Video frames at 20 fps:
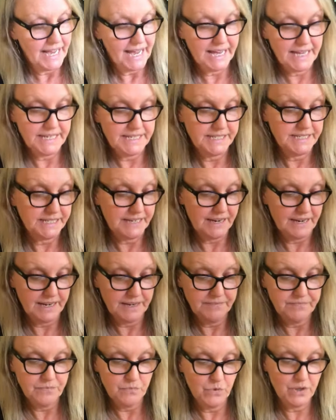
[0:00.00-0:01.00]
And
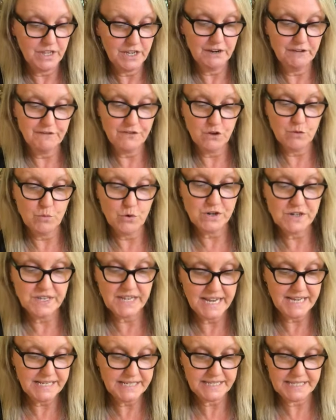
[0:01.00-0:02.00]
uh, within a few more
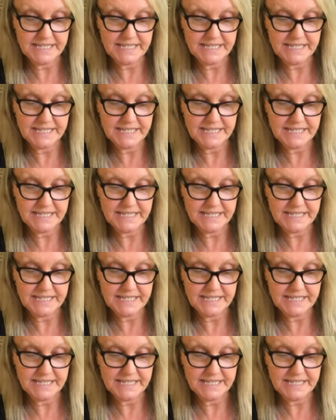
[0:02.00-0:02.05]
days,